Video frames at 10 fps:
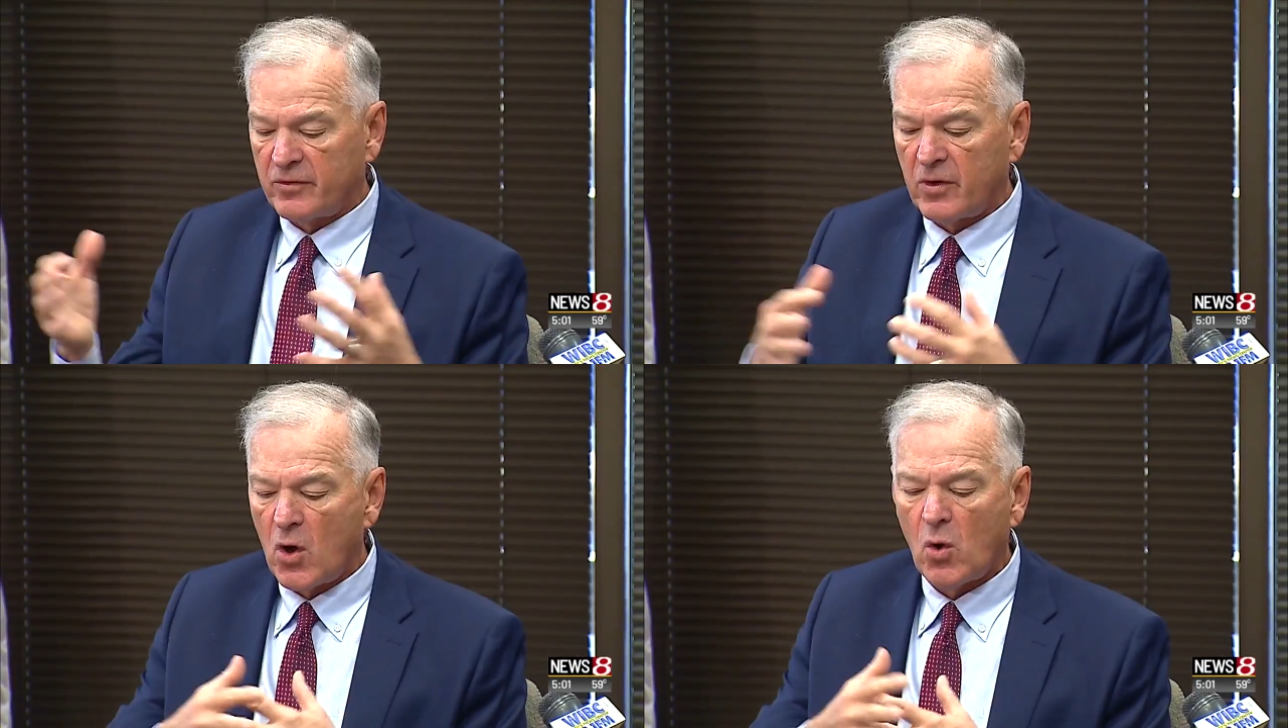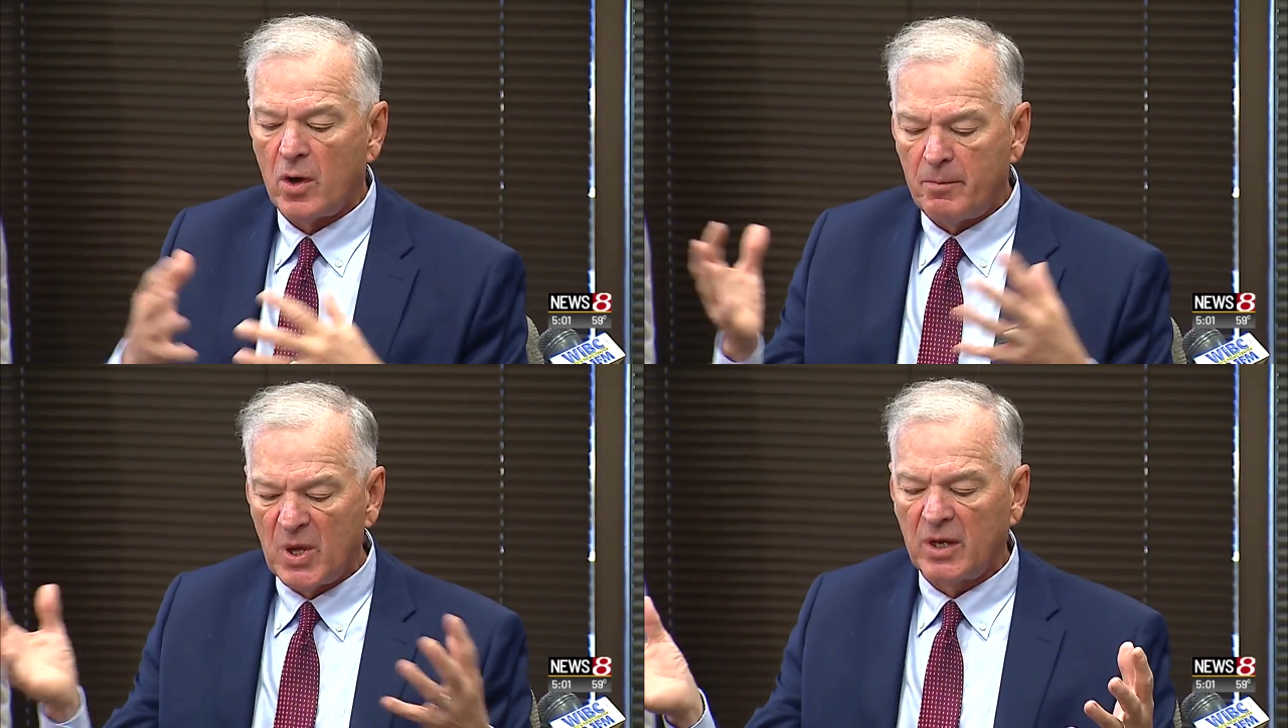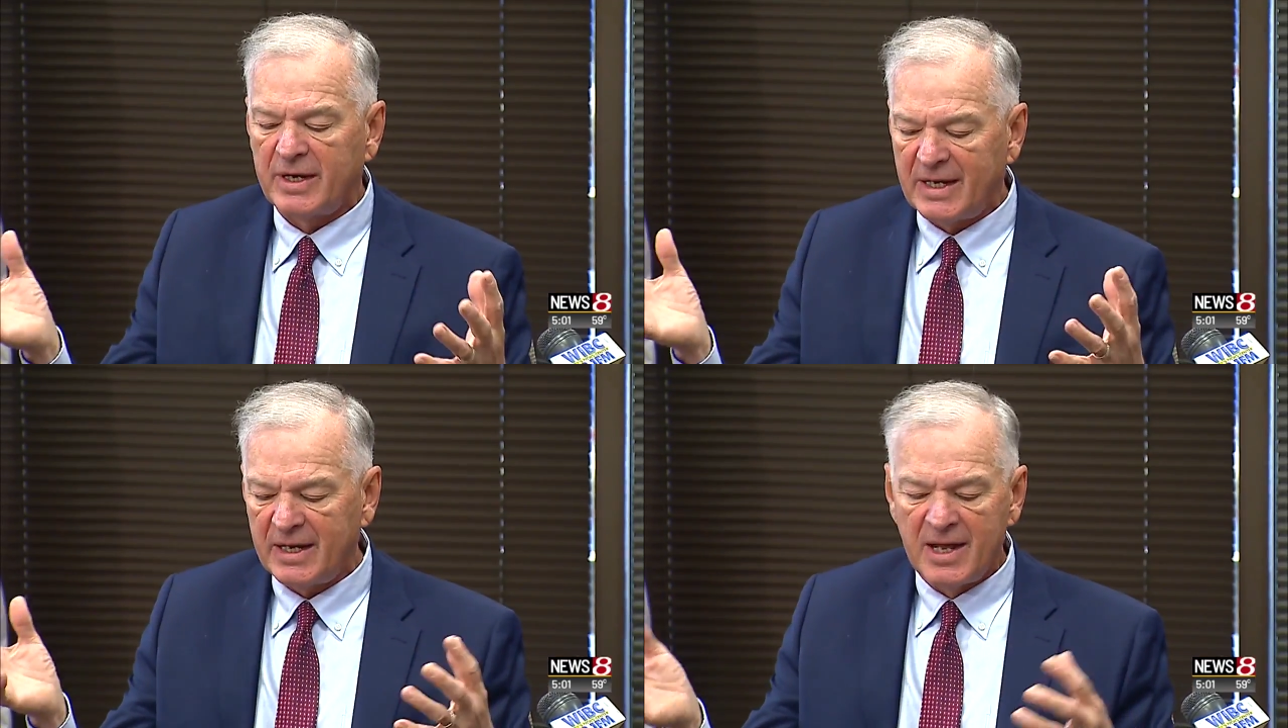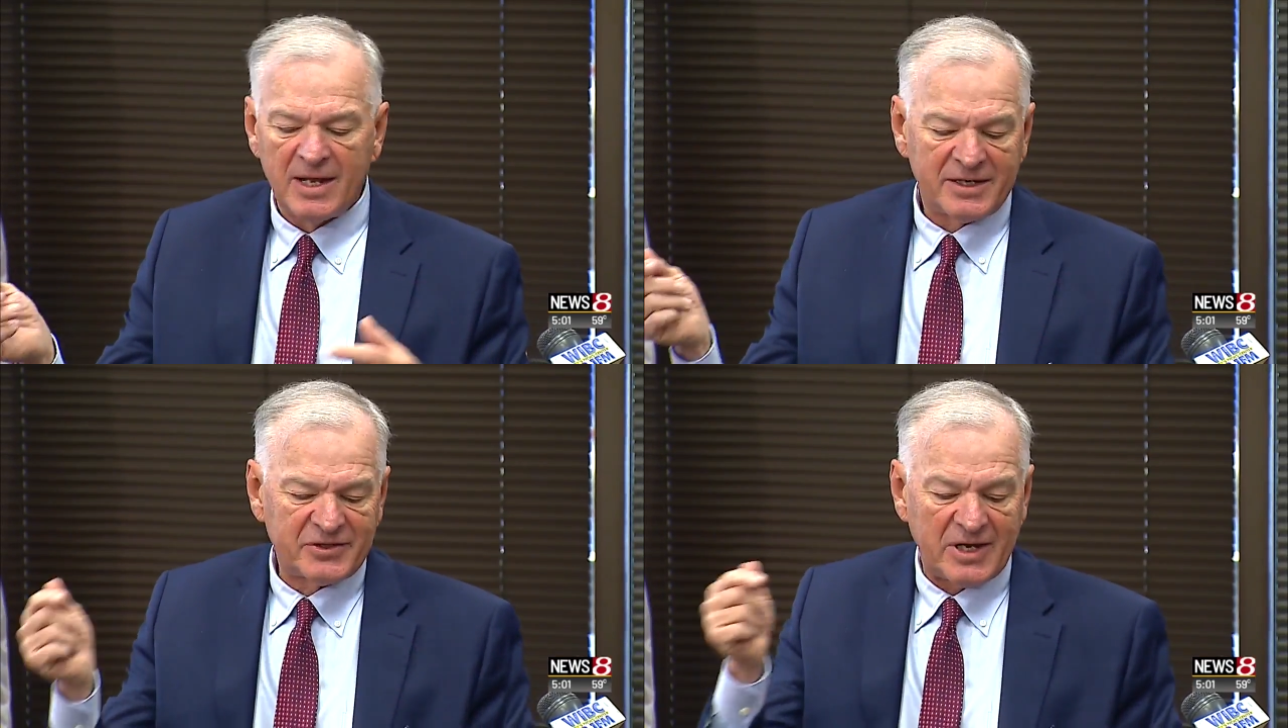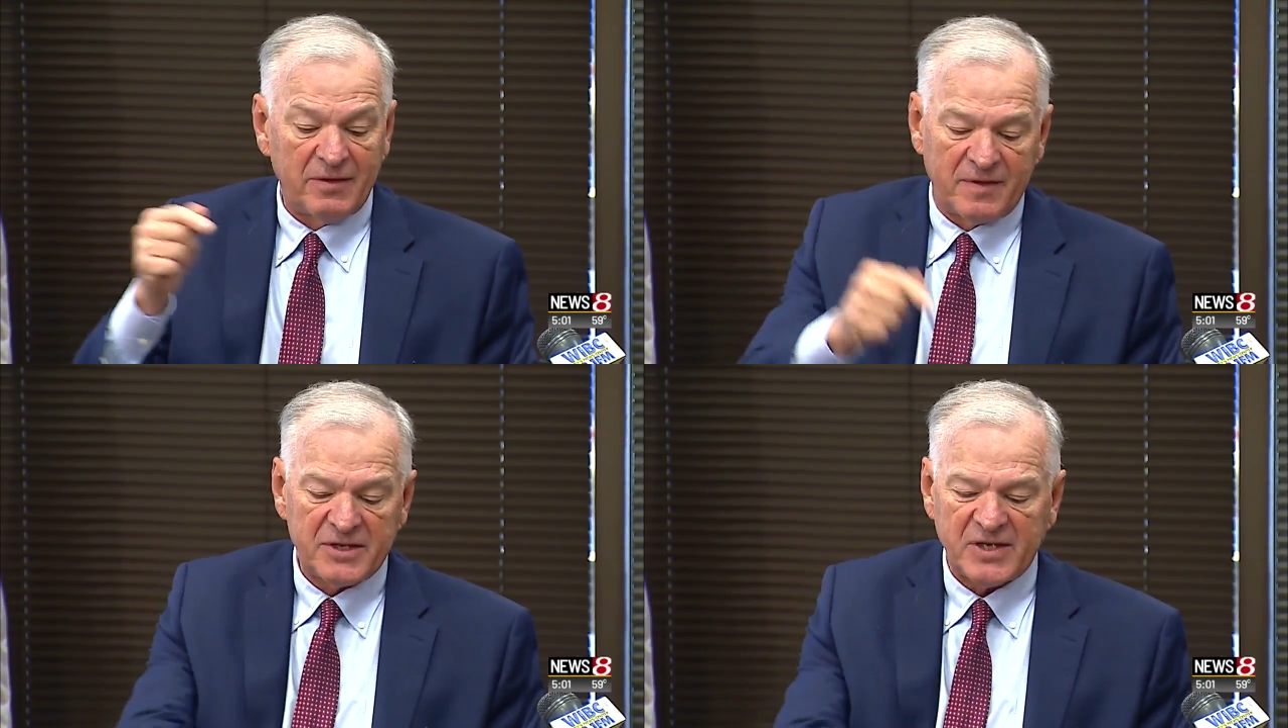There's no ability to say
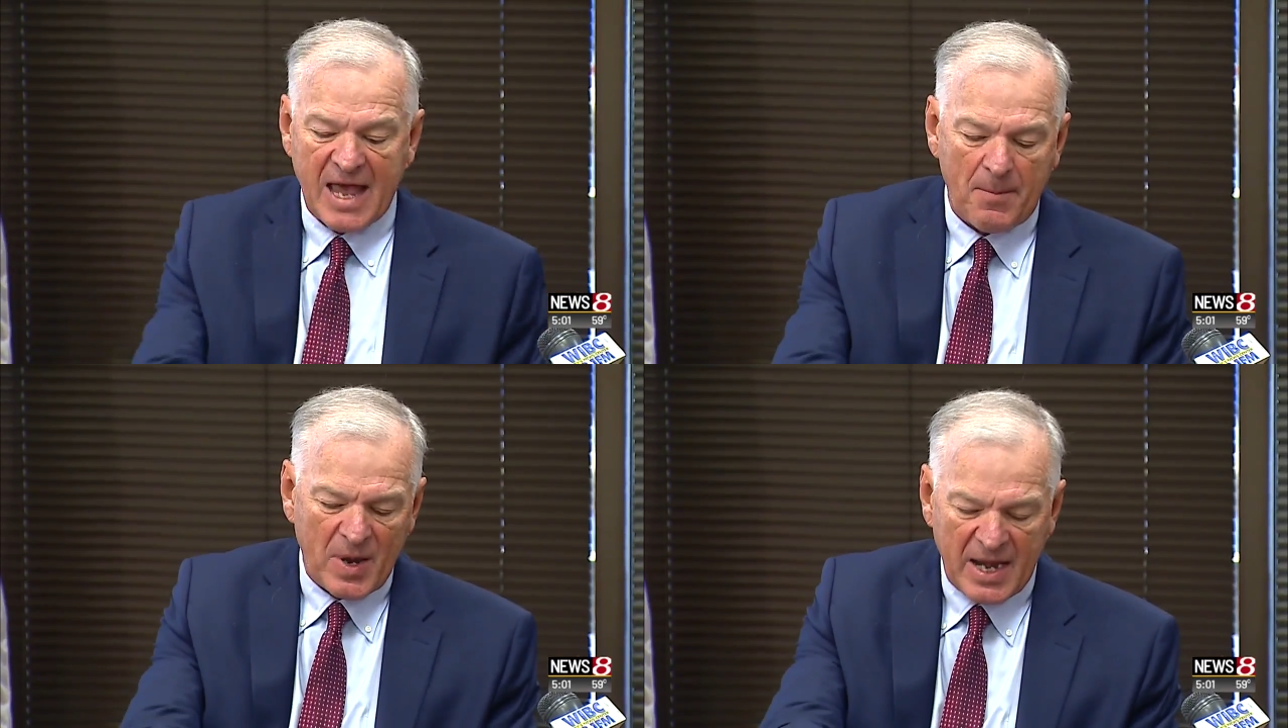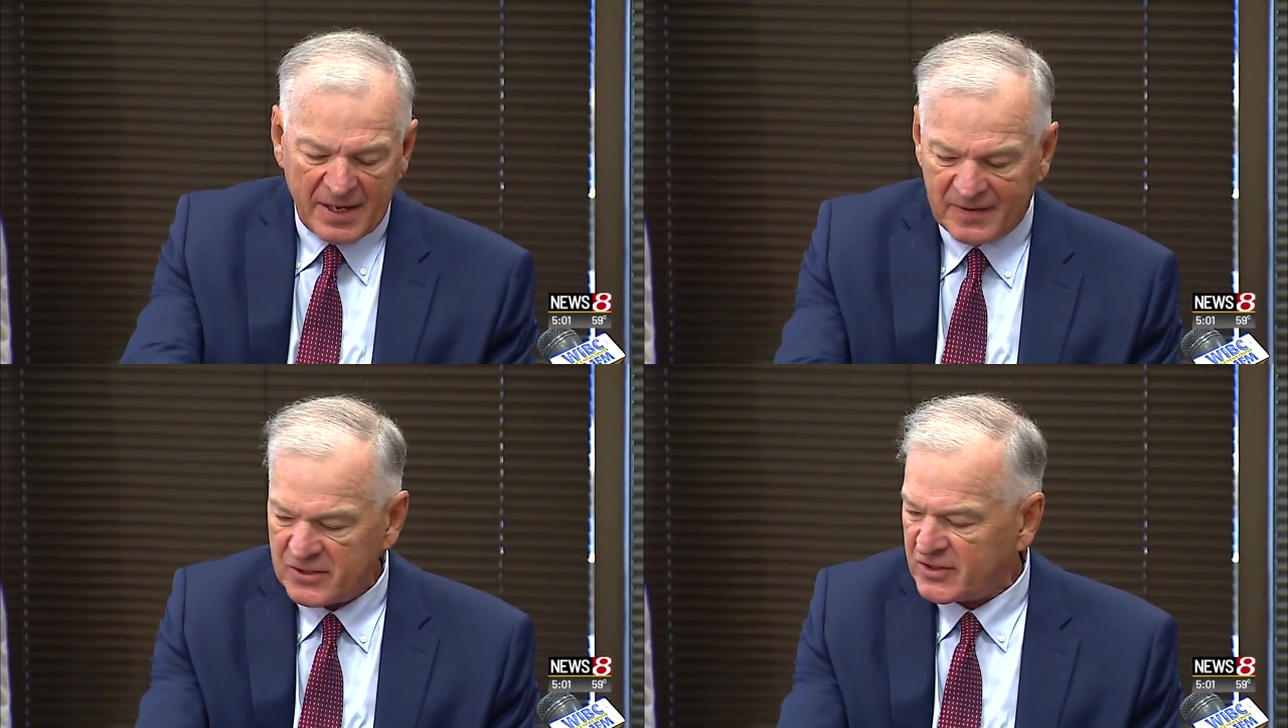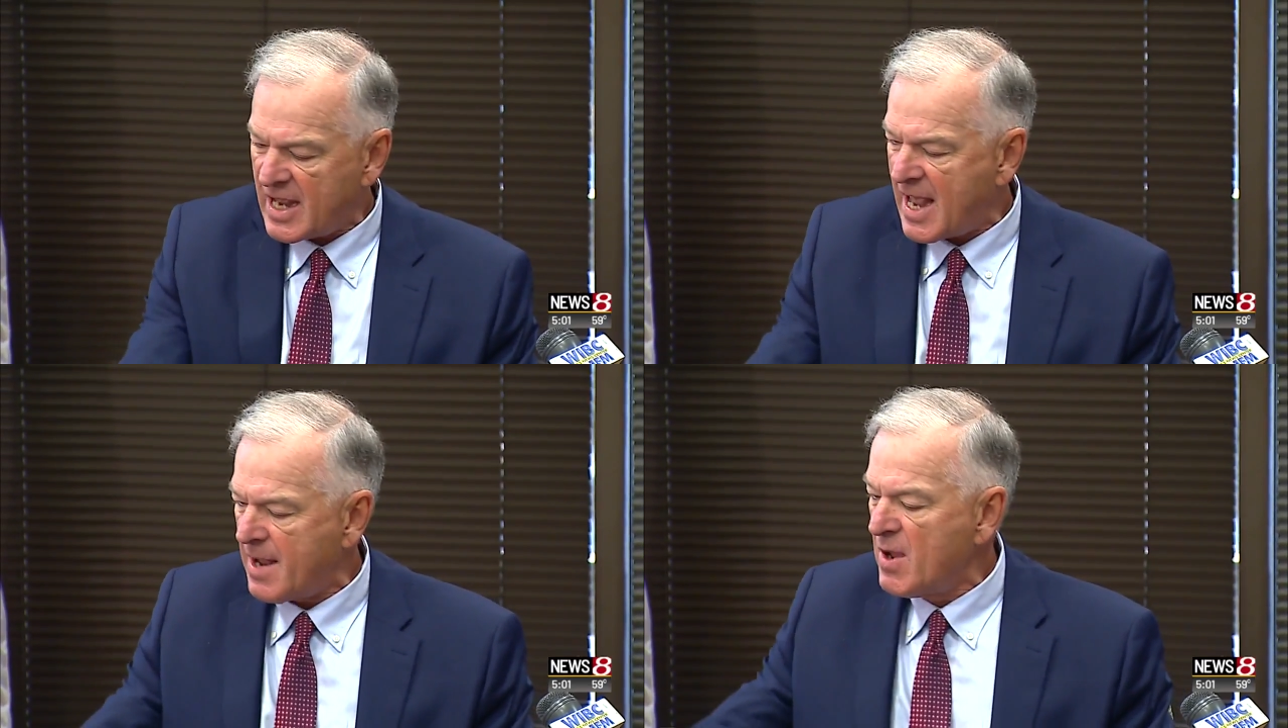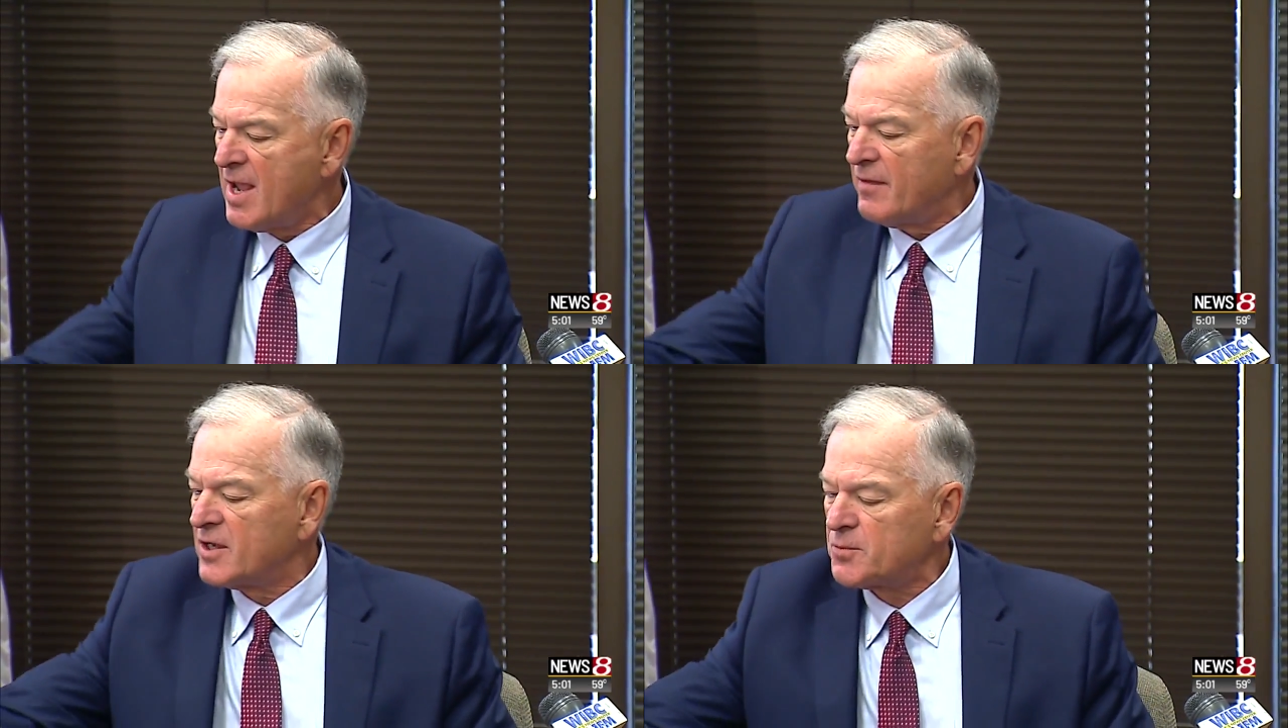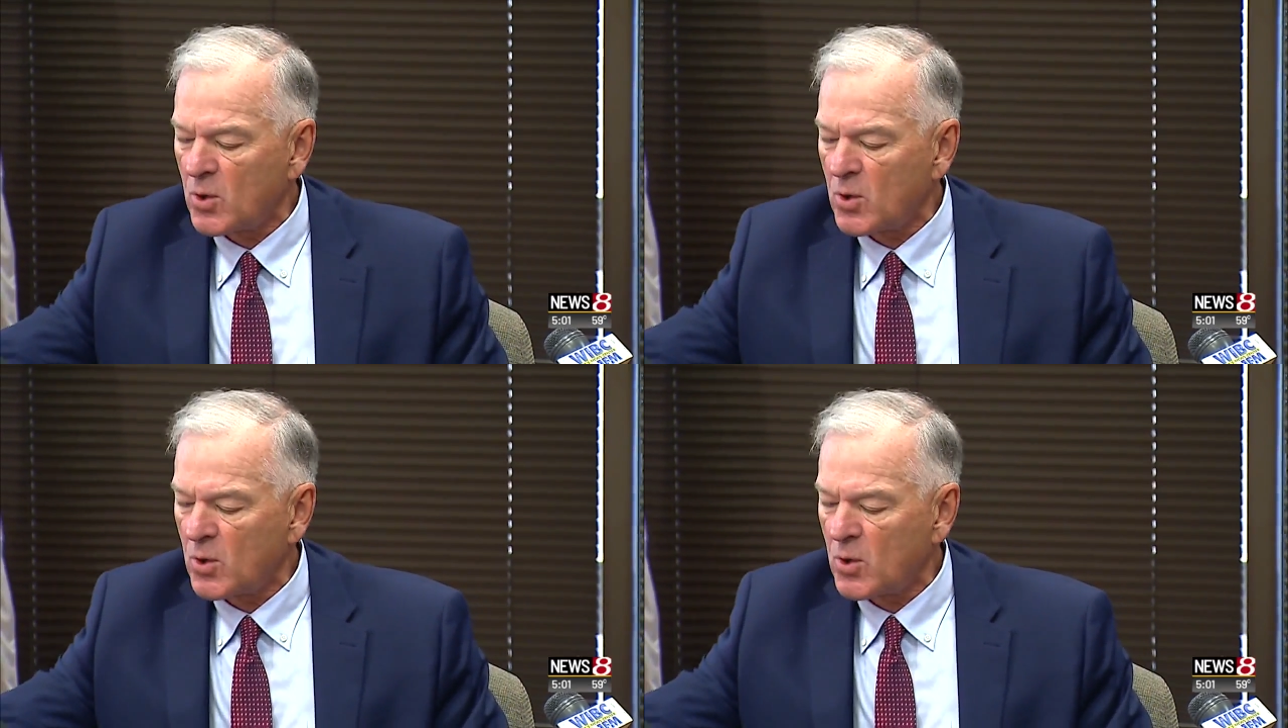this happened at this time, this